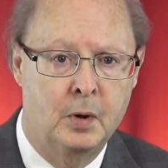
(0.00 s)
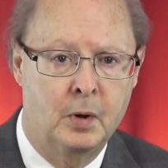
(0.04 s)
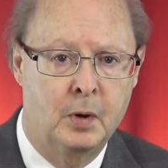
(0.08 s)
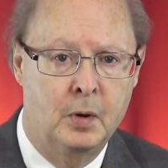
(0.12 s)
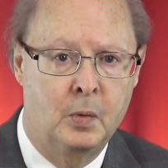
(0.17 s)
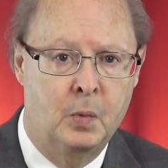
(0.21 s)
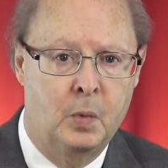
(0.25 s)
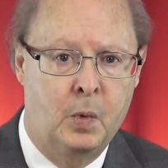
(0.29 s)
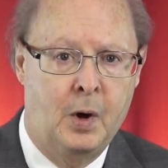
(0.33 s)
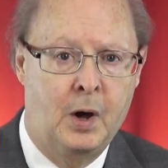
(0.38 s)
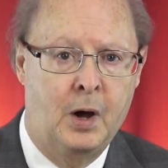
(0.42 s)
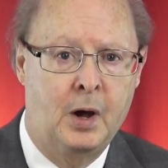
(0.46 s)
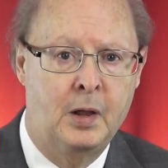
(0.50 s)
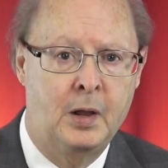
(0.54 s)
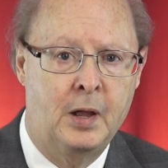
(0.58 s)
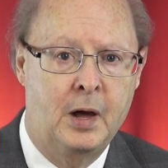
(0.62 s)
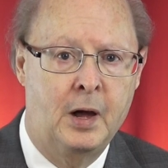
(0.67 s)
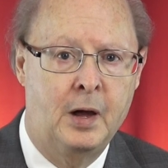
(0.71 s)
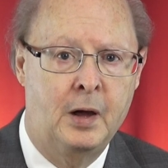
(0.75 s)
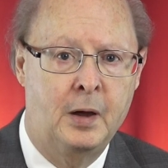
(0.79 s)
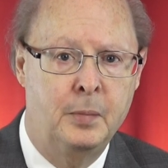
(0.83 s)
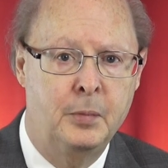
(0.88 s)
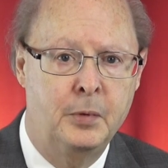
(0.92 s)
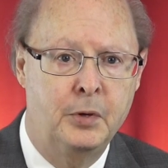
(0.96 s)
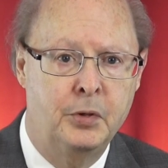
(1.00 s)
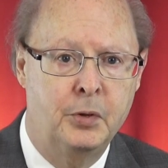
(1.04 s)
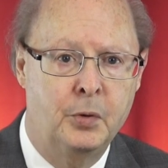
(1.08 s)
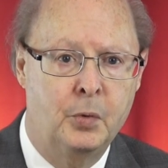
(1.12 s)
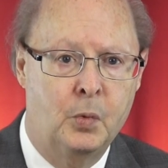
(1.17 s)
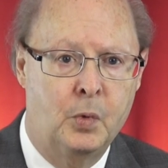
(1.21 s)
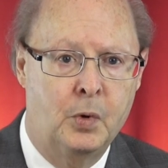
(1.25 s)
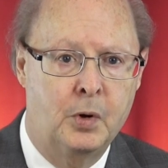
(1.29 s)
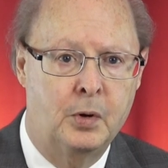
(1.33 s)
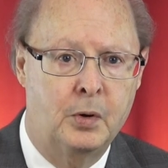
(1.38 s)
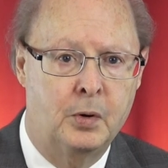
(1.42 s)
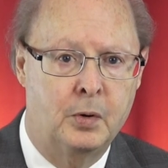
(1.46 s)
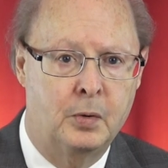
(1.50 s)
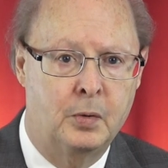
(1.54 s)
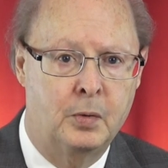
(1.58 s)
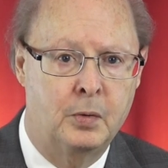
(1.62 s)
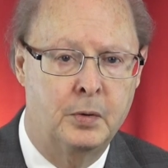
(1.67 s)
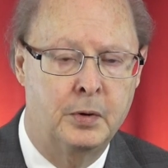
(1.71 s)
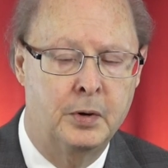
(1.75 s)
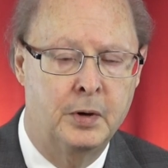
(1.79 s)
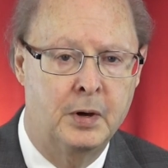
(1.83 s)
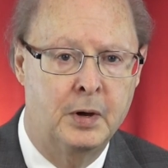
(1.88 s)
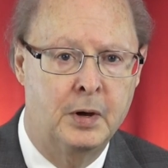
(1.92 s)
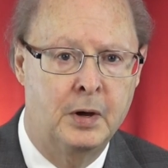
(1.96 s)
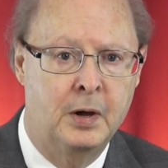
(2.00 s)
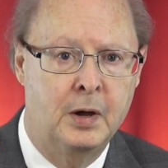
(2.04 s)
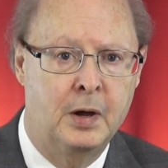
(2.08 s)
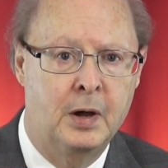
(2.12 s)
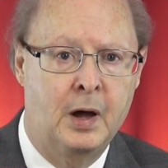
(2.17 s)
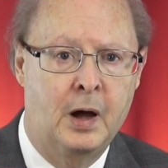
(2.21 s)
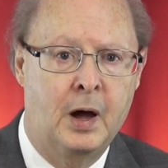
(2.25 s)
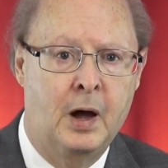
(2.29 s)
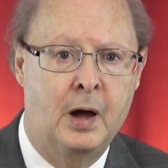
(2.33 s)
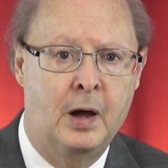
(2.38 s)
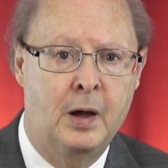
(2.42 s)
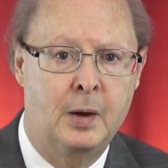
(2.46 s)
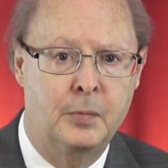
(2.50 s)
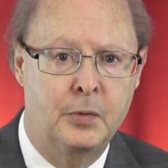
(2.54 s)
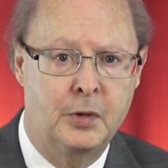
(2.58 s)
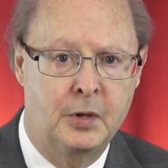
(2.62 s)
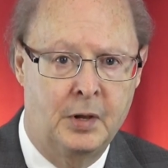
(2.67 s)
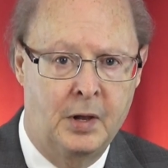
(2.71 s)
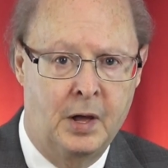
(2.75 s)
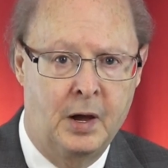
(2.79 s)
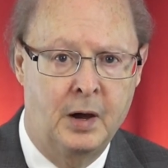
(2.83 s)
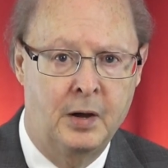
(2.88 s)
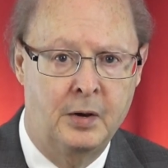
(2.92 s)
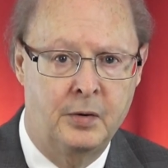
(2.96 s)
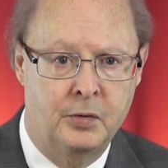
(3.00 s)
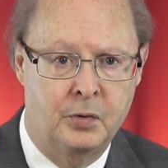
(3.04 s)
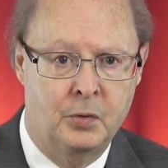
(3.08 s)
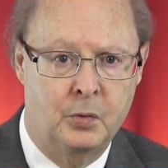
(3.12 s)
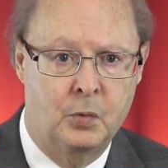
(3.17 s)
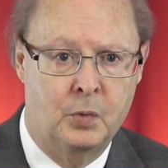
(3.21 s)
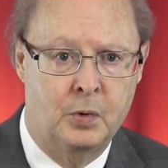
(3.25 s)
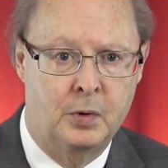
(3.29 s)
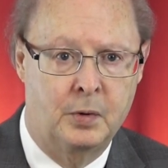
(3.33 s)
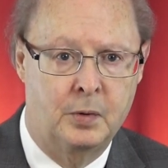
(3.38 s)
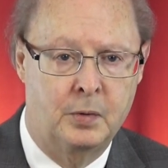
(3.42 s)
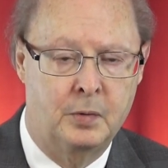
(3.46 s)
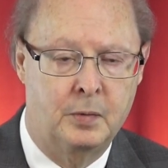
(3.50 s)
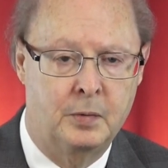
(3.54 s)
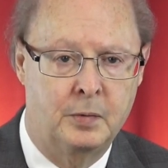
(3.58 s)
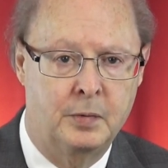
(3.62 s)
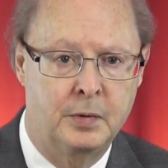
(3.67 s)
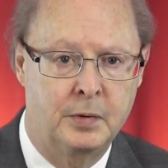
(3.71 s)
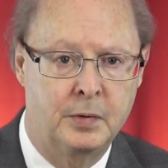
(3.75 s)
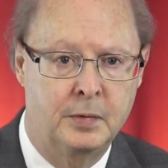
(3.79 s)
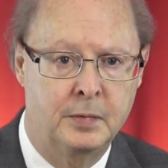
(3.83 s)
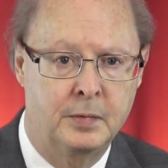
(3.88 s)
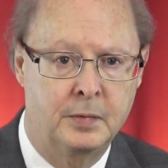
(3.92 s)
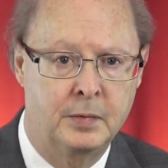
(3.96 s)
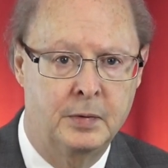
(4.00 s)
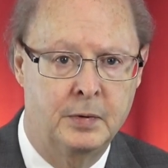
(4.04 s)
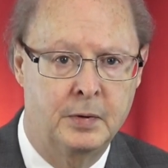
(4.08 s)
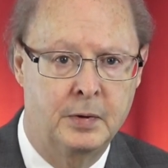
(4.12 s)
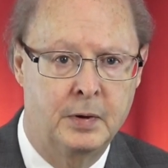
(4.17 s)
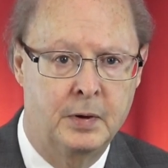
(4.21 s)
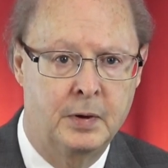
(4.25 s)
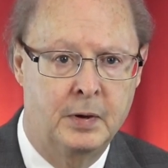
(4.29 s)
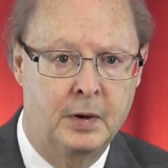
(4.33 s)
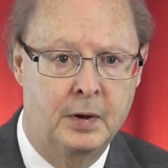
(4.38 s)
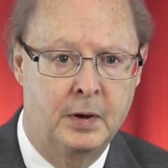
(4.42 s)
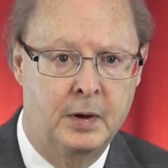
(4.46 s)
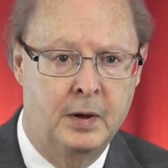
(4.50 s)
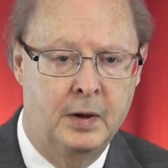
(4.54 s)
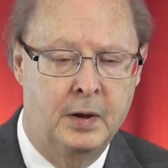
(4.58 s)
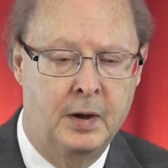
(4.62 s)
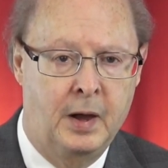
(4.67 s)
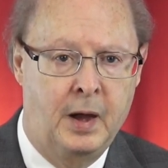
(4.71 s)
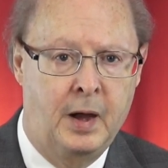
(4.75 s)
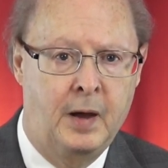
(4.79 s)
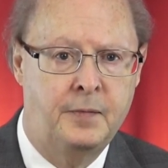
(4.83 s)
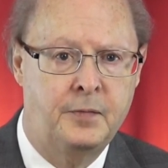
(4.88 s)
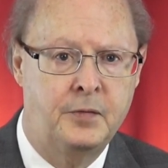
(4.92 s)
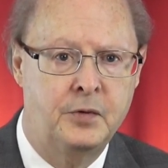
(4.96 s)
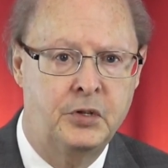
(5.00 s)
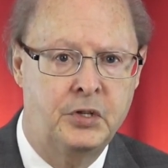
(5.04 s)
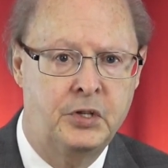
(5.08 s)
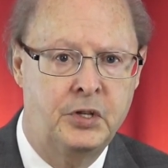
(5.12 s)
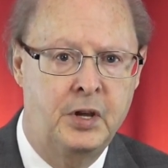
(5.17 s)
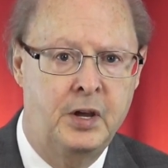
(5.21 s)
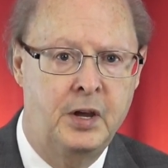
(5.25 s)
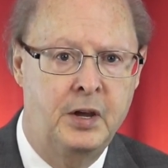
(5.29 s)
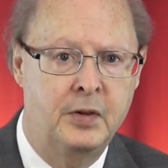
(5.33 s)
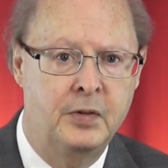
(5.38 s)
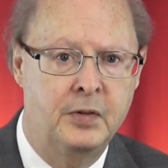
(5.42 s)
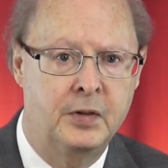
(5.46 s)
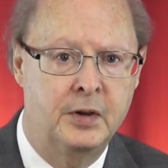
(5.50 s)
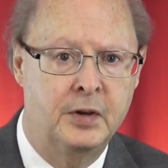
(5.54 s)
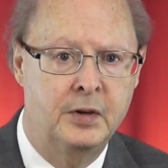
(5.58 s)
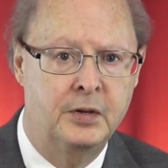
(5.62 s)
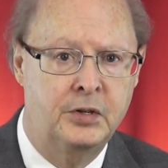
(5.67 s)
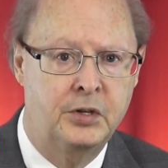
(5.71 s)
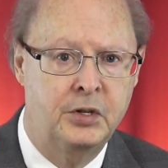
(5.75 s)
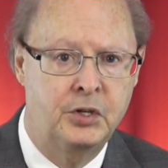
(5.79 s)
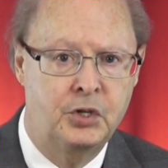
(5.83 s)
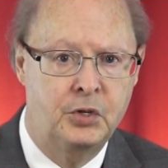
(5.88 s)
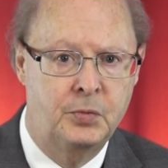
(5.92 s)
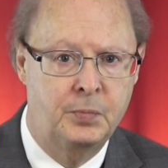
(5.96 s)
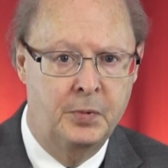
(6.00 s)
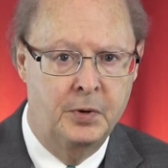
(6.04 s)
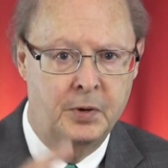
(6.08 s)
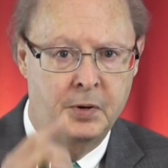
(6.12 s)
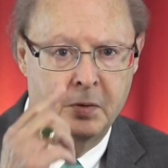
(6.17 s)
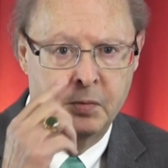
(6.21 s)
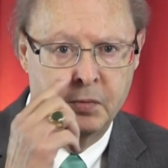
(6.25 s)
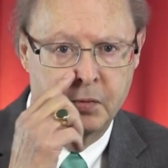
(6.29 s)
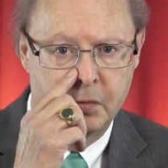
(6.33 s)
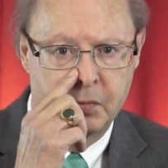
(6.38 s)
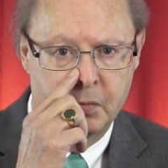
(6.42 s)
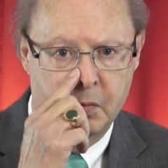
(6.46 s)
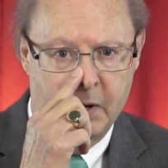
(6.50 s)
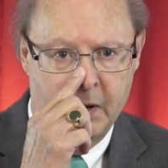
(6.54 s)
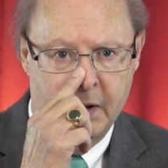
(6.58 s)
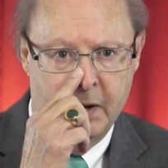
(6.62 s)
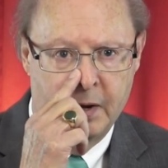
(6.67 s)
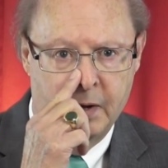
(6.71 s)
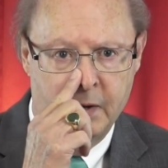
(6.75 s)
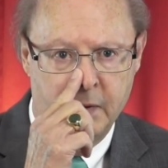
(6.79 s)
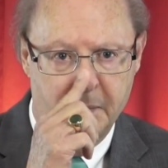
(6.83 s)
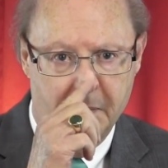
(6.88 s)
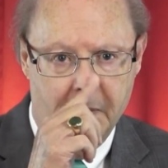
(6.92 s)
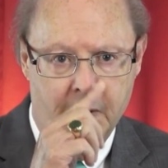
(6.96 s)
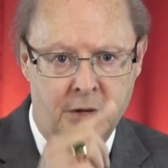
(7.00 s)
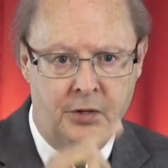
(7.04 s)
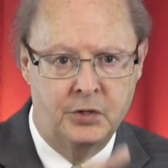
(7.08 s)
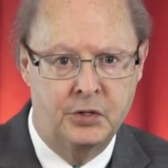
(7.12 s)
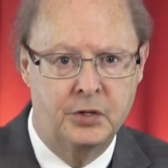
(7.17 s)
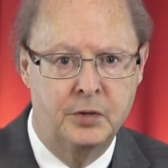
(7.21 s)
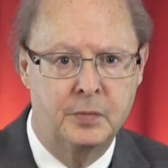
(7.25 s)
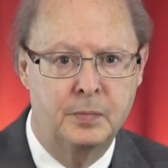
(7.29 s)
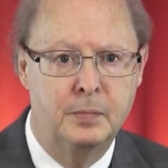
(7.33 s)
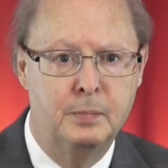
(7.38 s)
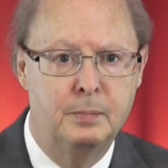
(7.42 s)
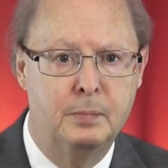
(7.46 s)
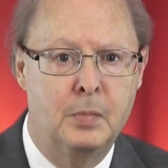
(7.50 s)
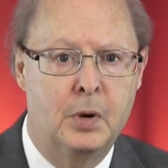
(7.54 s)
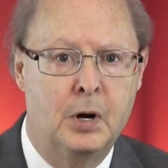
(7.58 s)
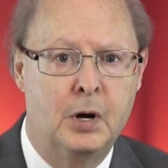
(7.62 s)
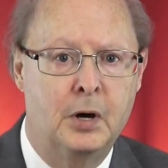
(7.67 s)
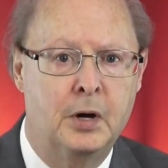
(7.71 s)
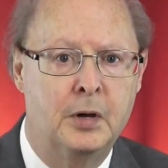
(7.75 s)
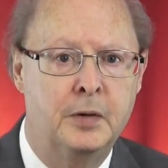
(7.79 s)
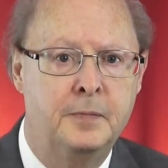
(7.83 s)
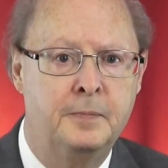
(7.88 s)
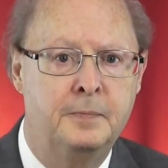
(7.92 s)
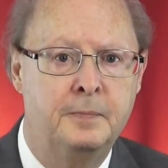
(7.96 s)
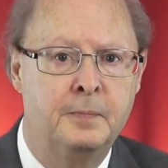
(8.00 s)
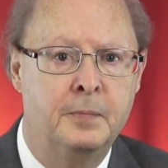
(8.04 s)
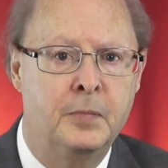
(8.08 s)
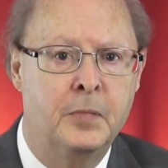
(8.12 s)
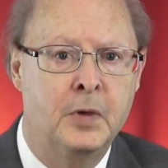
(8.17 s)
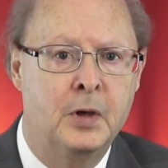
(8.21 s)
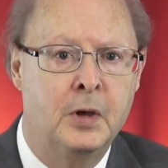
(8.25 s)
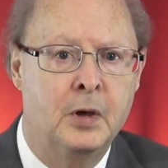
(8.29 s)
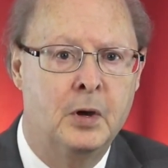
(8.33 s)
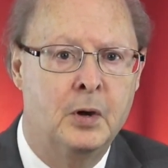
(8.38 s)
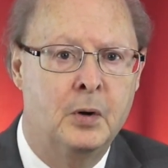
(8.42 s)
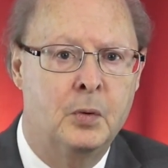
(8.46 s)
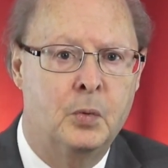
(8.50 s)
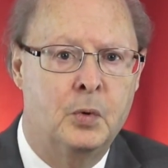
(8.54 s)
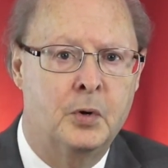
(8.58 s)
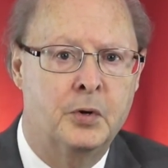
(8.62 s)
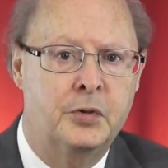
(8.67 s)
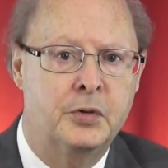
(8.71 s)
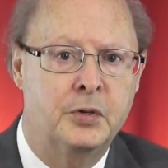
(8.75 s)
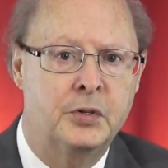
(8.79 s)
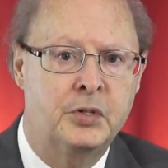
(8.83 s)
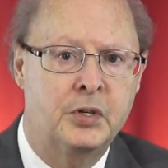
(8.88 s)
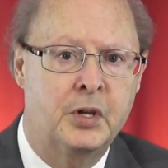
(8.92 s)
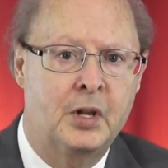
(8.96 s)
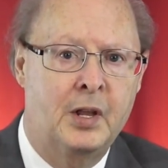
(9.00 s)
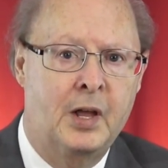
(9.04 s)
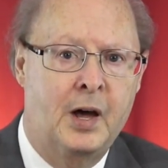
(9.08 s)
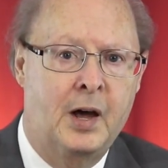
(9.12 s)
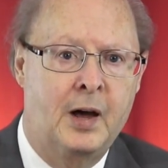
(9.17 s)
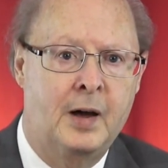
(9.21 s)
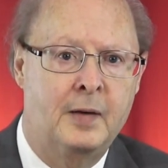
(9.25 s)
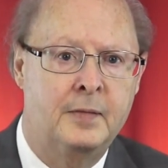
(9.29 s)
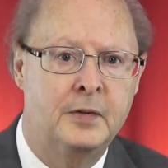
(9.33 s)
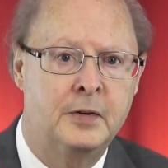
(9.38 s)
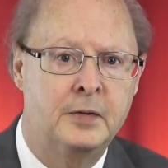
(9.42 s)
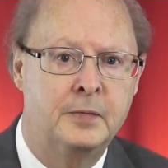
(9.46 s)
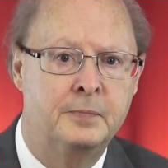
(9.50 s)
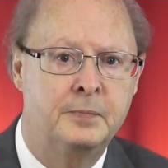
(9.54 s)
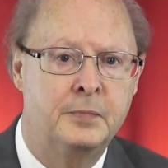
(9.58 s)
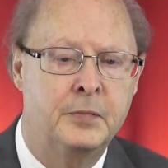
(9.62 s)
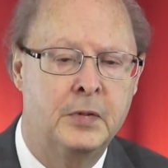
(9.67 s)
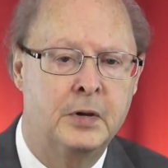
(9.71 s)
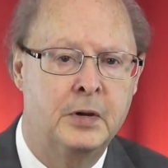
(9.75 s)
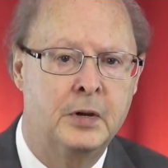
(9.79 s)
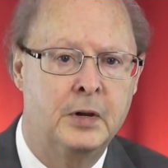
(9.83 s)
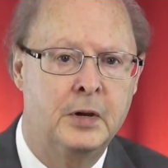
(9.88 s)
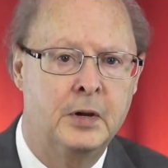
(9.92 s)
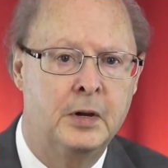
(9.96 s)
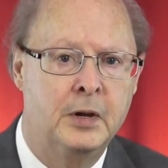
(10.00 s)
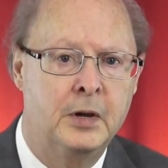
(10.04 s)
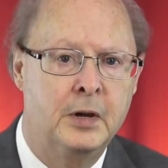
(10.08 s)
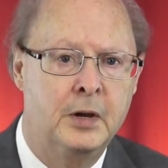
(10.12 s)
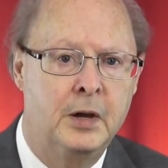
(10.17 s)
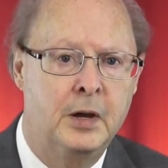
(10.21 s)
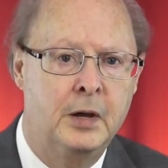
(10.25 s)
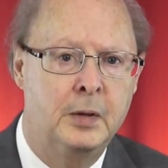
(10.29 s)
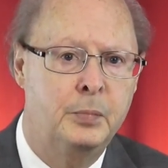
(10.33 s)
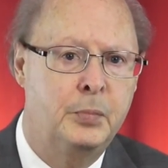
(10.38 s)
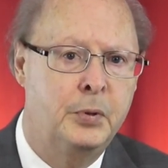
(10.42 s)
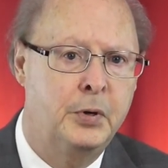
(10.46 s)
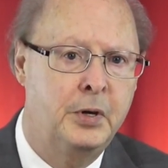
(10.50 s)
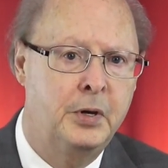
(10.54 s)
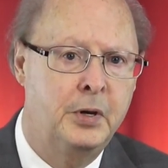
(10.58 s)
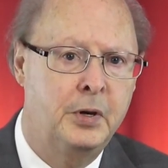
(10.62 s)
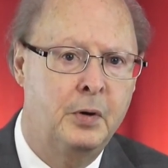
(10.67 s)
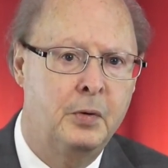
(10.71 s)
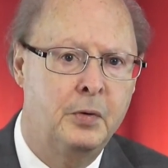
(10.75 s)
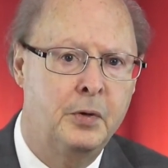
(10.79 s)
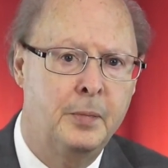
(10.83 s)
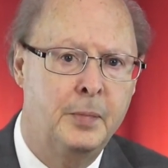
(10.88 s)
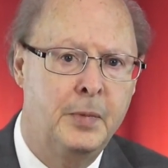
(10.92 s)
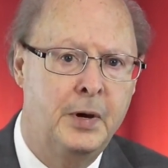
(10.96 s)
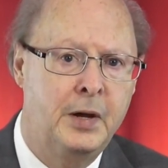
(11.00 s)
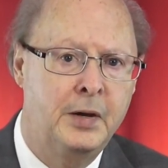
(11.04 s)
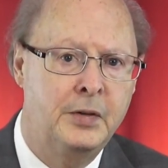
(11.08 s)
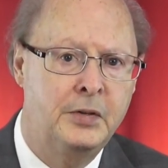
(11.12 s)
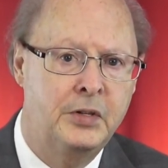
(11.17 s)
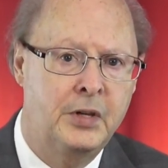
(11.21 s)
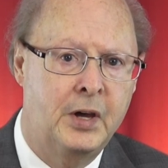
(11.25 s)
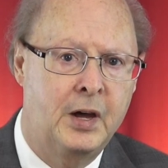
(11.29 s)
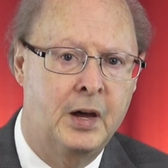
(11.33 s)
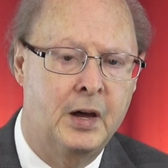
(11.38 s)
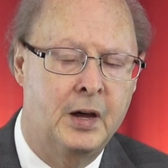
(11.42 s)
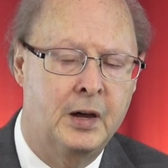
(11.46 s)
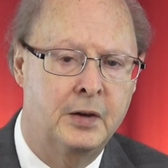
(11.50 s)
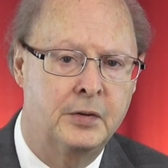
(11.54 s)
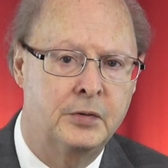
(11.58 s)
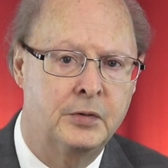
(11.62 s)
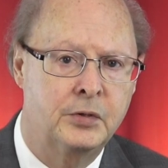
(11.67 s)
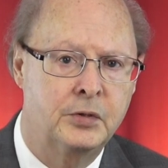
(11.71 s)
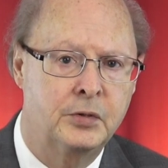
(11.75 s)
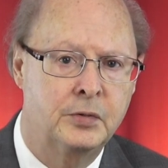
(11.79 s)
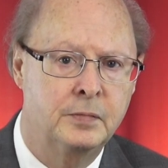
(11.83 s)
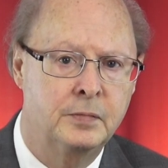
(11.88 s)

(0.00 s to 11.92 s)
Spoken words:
While I am in the world, I am the light of the world. After saying this, he spit on the ground, made some mud with the saliva, and put it on the man's eyes.